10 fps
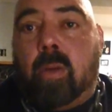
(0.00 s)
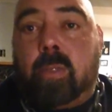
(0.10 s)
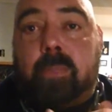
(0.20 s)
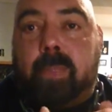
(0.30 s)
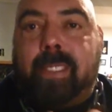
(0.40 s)

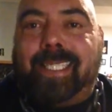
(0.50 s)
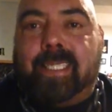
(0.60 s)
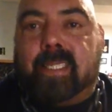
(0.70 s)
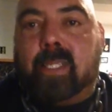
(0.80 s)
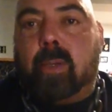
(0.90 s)
which means
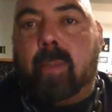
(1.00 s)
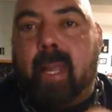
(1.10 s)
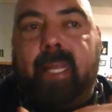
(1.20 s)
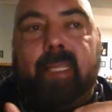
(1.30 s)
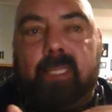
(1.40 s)
he's still
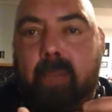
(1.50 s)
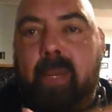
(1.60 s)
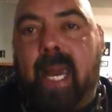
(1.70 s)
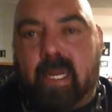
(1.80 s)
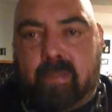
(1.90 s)
making some
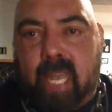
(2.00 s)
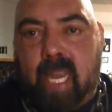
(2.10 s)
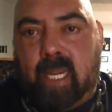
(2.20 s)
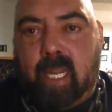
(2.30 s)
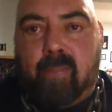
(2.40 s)
kind of
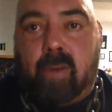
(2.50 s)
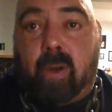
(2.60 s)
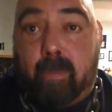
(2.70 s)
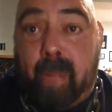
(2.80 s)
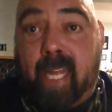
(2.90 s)
gain even
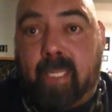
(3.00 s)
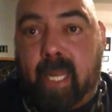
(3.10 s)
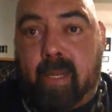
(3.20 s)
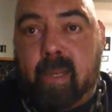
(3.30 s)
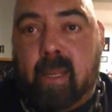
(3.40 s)
on a bad
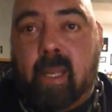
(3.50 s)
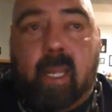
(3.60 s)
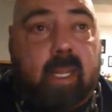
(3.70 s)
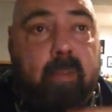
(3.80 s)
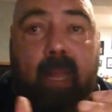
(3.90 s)
day.
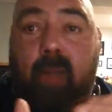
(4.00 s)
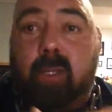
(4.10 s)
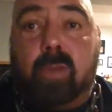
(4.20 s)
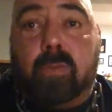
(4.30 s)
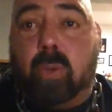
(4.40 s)
He may
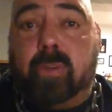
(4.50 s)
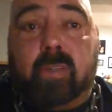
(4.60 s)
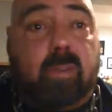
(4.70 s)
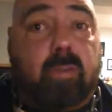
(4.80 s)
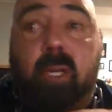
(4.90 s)
only do 4
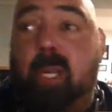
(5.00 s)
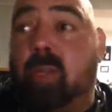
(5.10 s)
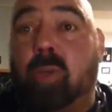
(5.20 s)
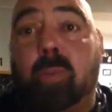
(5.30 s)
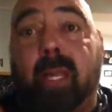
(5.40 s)
sets of 3.
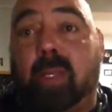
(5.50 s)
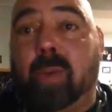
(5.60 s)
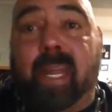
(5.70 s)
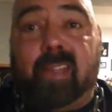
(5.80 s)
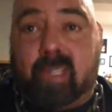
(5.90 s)
You may
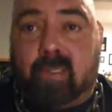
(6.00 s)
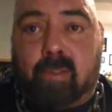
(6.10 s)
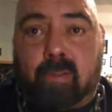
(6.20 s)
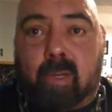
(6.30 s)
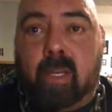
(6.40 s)
do 8 sets
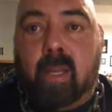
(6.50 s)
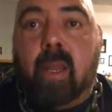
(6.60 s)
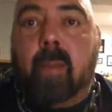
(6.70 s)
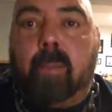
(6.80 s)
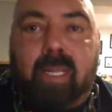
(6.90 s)
of 3.
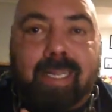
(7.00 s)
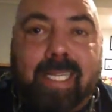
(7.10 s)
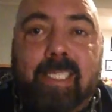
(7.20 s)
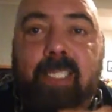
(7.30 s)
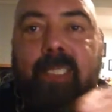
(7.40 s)
But at
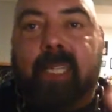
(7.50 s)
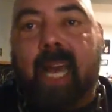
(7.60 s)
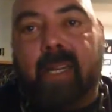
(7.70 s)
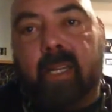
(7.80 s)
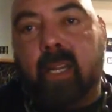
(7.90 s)
least he's
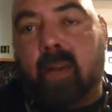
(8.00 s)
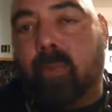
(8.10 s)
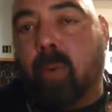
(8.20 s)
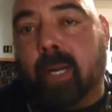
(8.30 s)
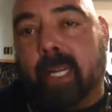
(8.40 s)
gotten
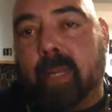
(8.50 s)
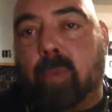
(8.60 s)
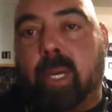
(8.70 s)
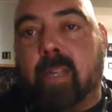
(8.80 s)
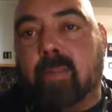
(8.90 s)
enough work
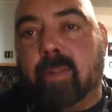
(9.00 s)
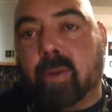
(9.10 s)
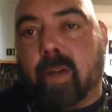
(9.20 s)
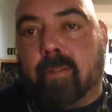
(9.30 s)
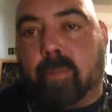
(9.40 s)
in where he can
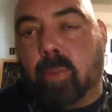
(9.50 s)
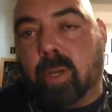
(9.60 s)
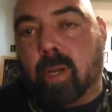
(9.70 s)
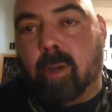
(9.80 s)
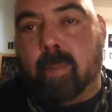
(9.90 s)
feel comfortable
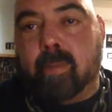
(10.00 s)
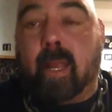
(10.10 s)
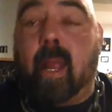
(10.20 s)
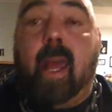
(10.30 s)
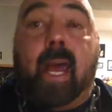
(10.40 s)
and go home and
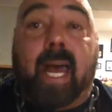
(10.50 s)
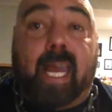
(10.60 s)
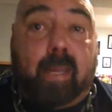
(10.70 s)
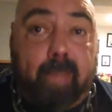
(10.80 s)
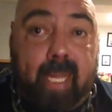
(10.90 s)
say,
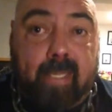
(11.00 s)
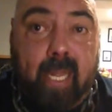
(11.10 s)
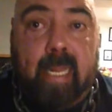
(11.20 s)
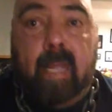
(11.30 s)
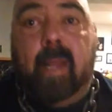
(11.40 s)
I had a bad
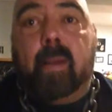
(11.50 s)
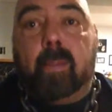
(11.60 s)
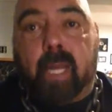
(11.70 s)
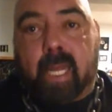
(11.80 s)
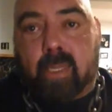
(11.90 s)
day,
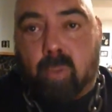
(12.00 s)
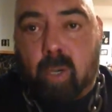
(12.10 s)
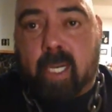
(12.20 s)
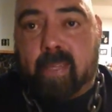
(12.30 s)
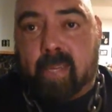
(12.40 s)
but I got the
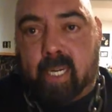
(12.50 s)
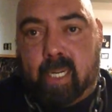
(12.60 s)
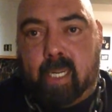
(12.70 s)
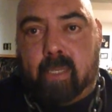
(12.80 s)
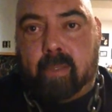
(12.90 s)
work in that I
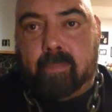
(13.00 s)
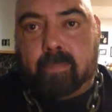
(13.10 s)
needed.